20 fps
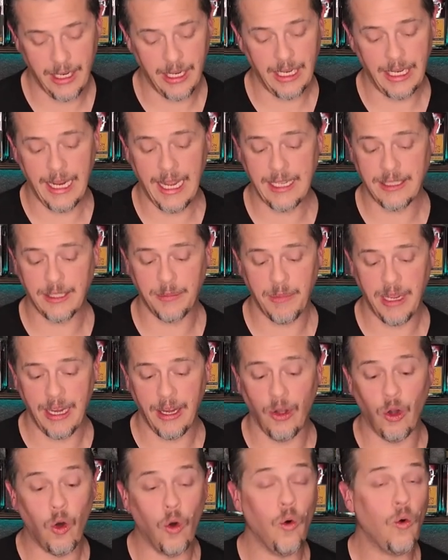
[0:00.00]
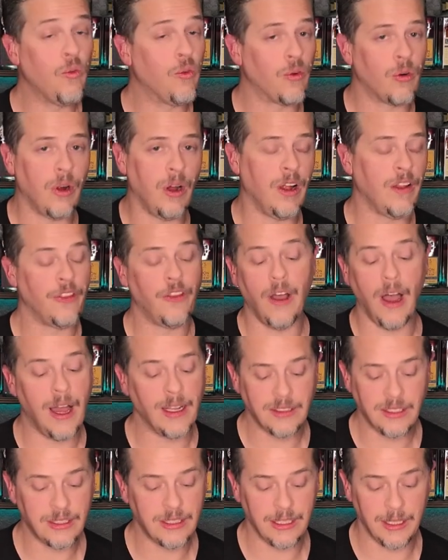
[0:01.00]
And that's my overall
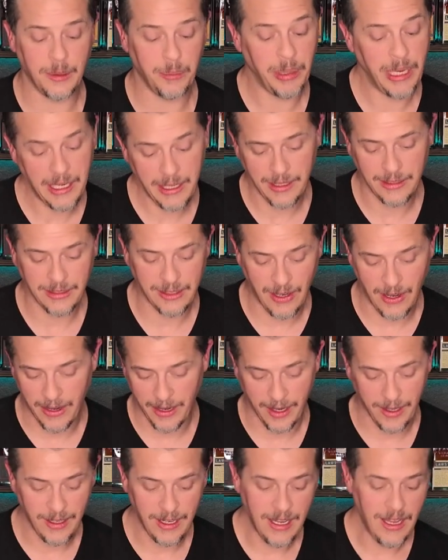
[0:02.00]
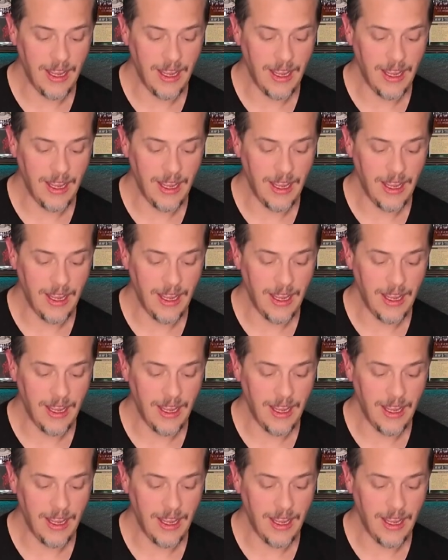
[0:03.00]
thoughts and opinions on it.